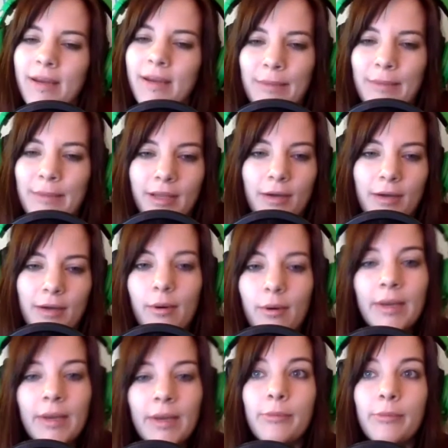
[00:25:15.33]
they might be like,
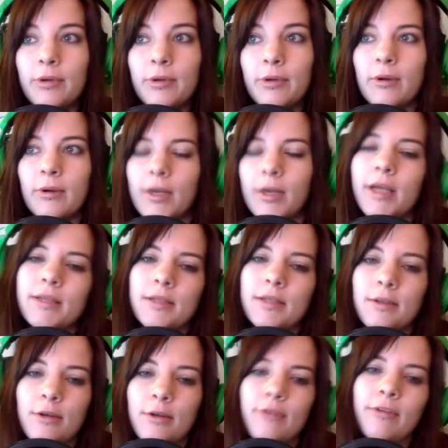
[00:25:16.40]
oh, my computer at work is a
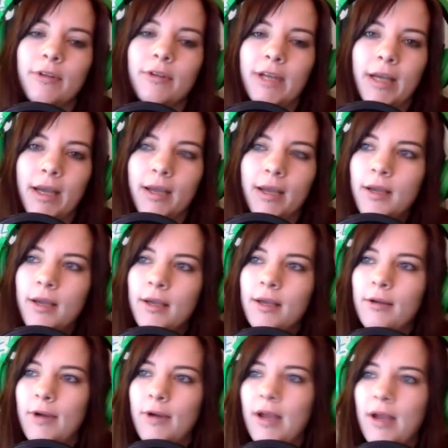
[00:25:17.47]
Lenovo, like
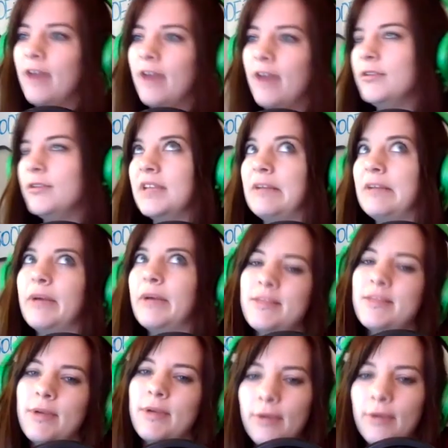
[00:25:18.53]
I've used ThinkPads
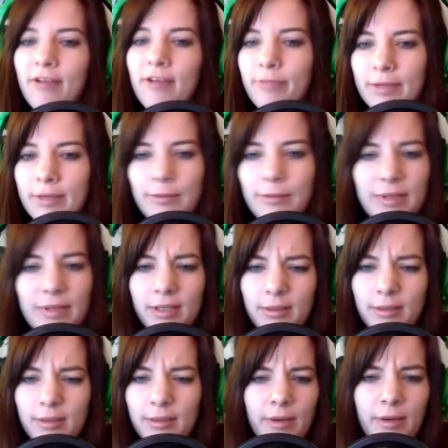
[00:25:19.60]
my whole life, but they would be like,
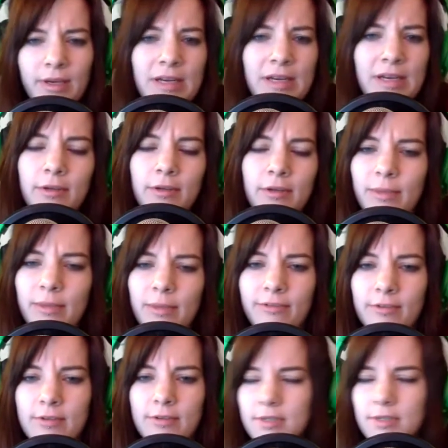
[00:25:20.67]
oh, I didn't even know they made
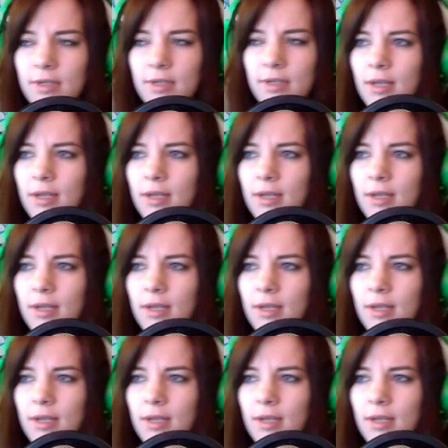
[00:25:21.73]
phones,